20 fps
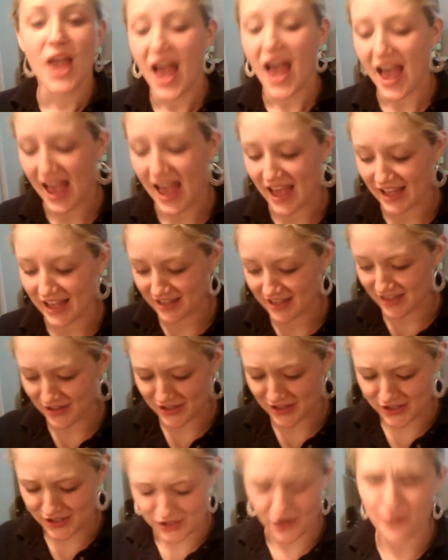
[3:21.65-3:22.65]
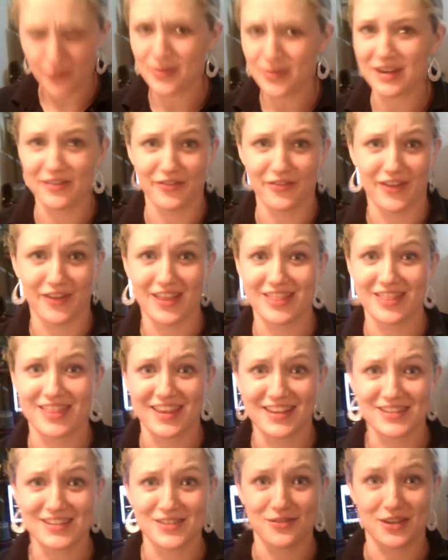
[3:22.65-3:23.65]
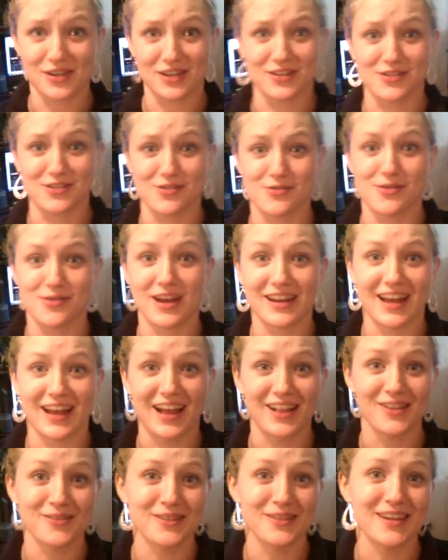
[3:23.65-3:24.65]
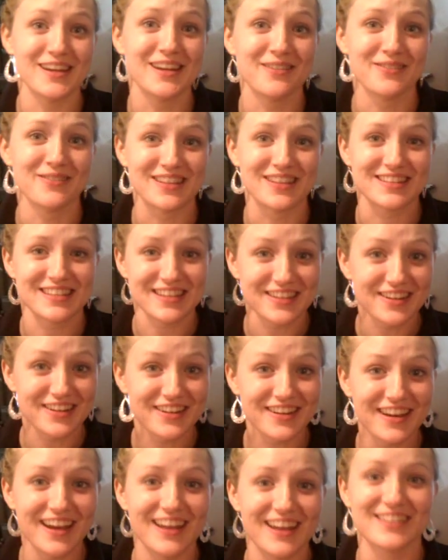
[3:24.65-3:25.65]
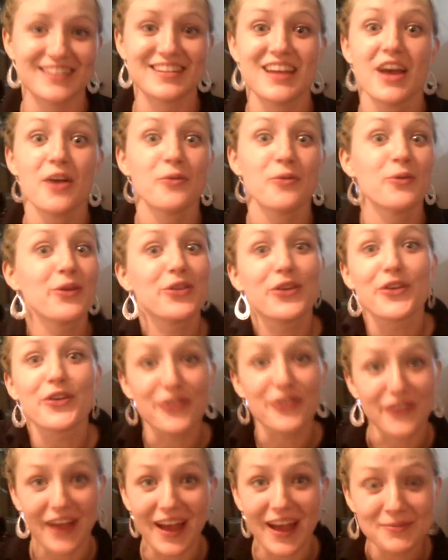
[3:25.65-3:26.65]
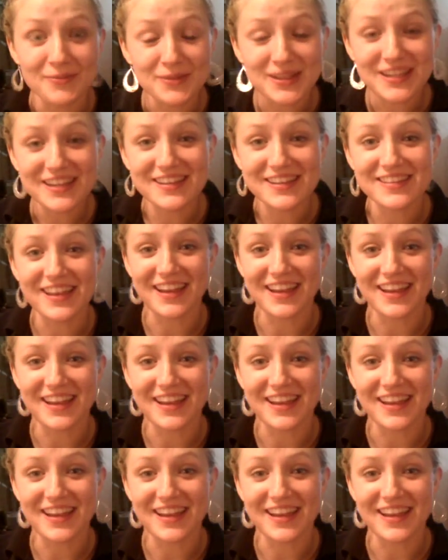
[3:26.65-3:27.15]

And there's so many fun things you can do at Halloween and with dinner and with your family.